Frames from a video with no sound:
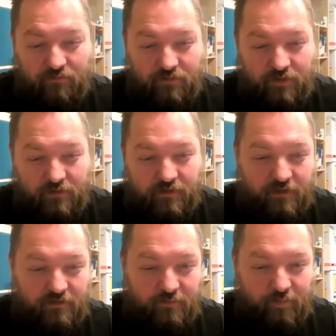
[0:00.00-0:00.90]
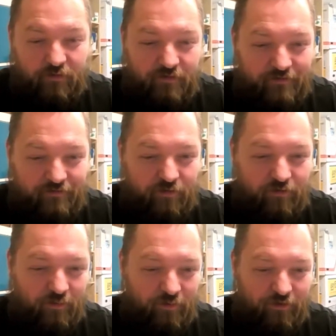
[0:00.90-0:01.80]
That, that's about the phone
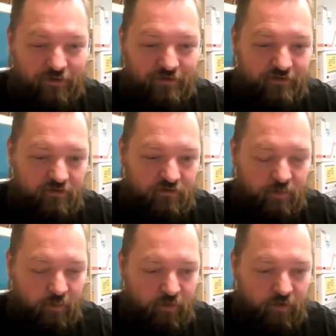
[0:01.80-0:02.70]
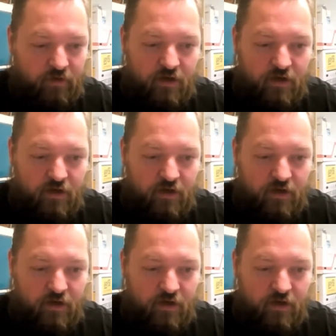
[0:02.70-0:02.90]
numbers I still remember.